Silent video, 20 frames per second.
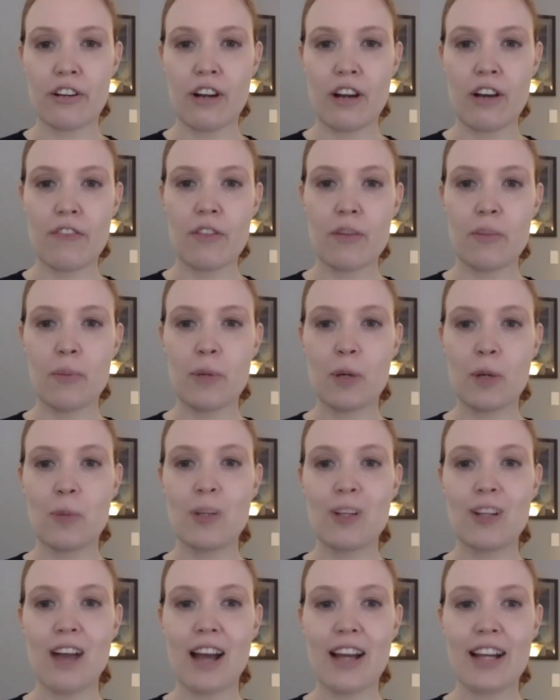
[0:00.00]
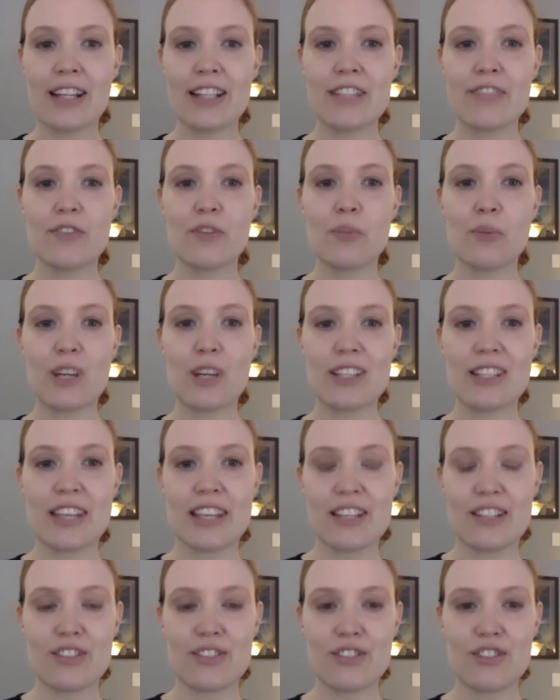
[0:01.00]
of the book Pilates for Breast
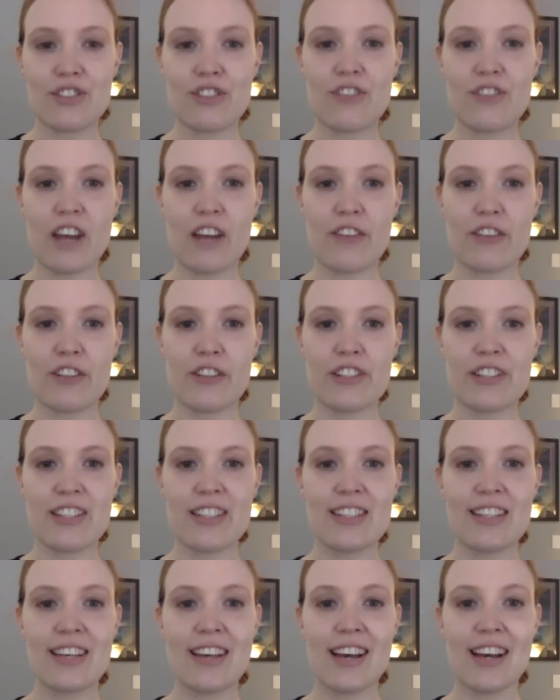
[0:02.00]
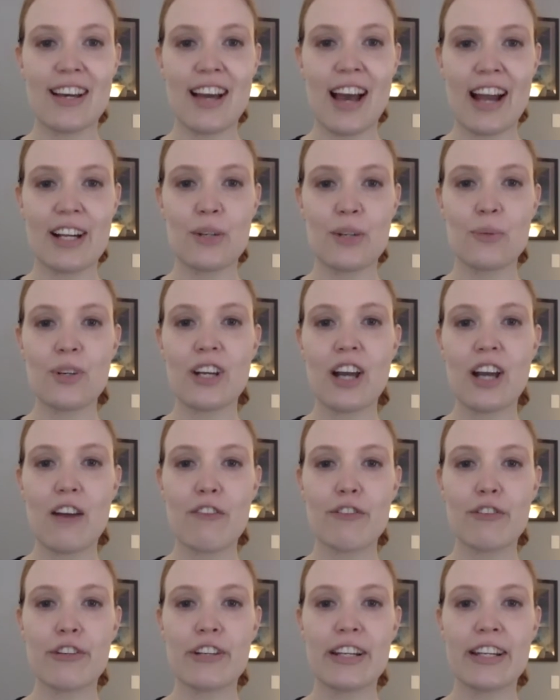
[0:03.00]
Cancer Survivors, A Guide to
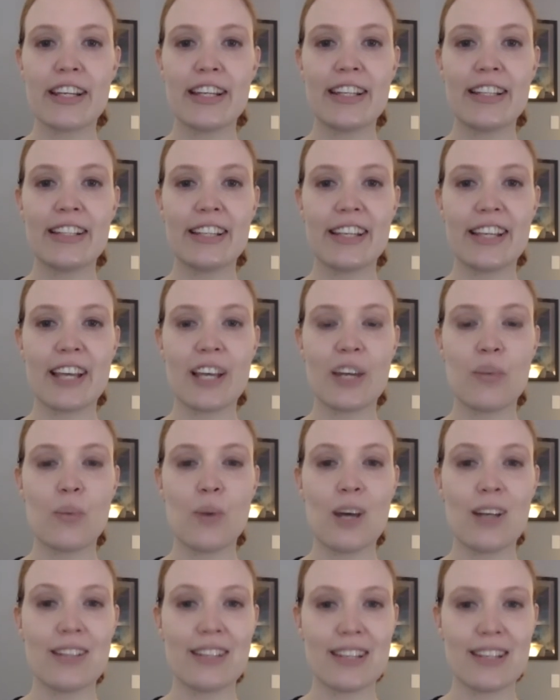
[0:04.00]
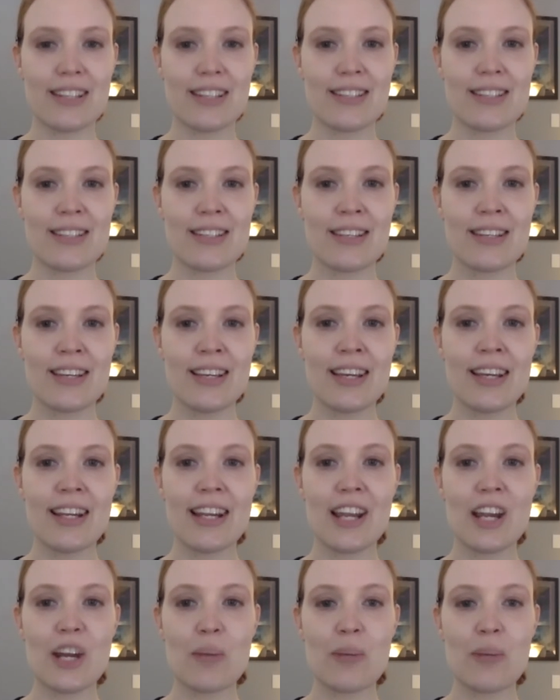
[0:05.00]
Recovery, Healing, and Wellness,
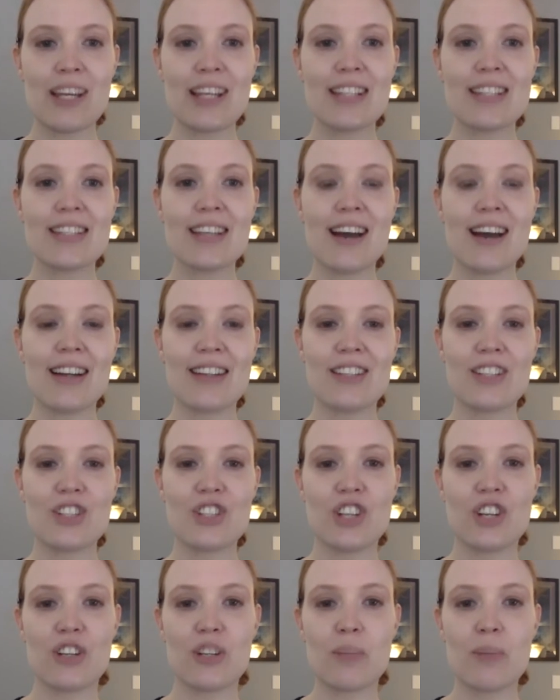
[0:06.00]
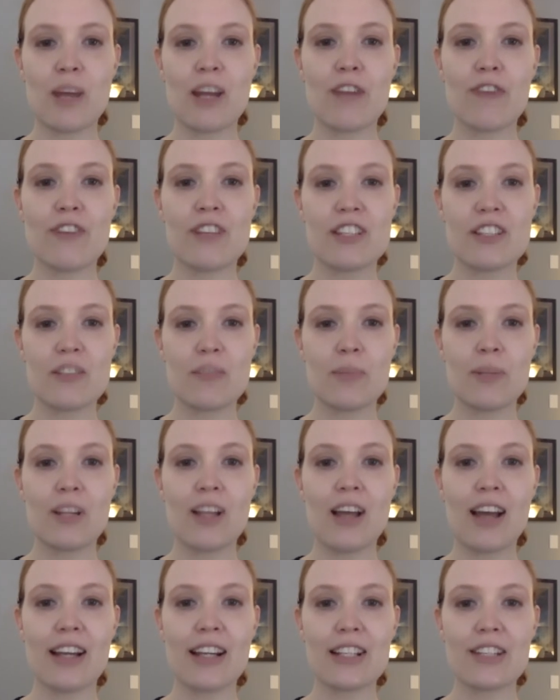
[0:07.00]
Naomi has sought to share the benefits of
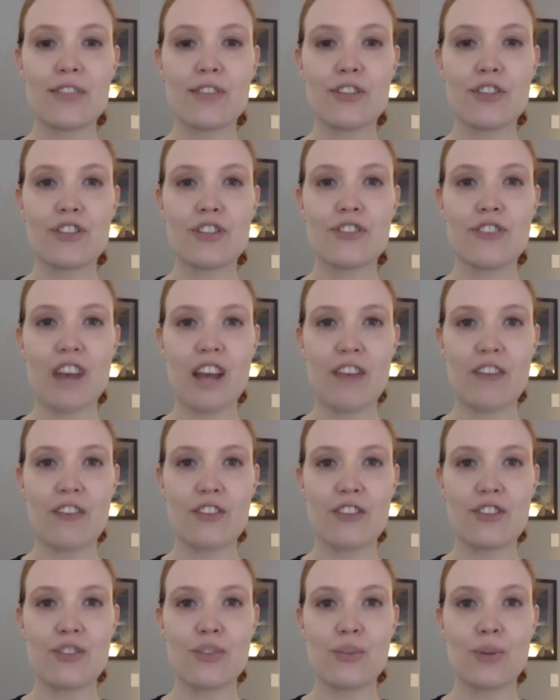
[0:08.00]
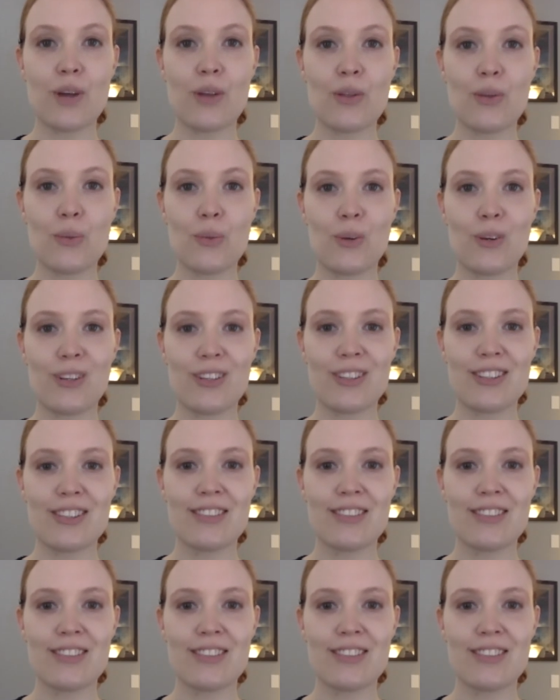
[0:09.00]
Pilates for survivors throughout the world.